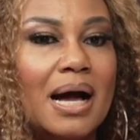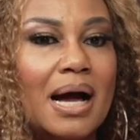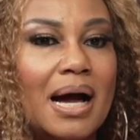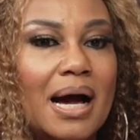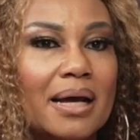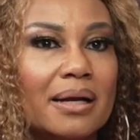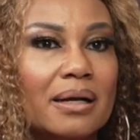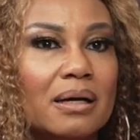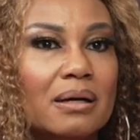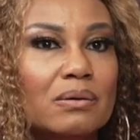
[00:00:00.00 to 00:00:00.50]

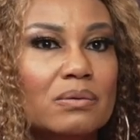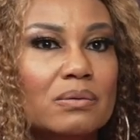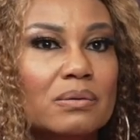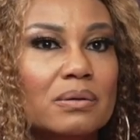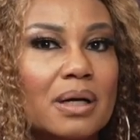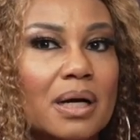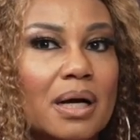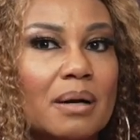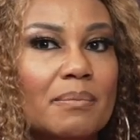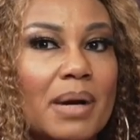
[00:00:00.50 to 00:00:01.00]
I
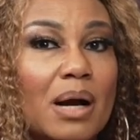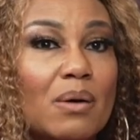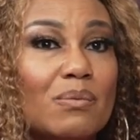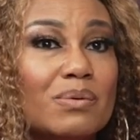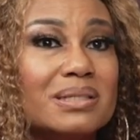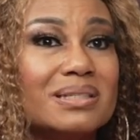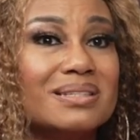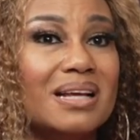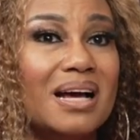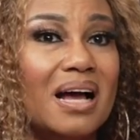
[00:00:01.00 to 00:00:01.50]

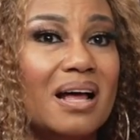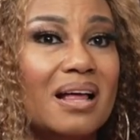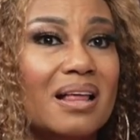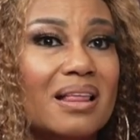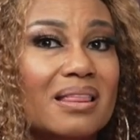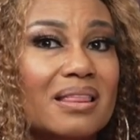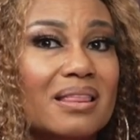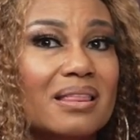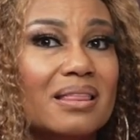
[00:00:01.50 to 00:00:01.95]
was not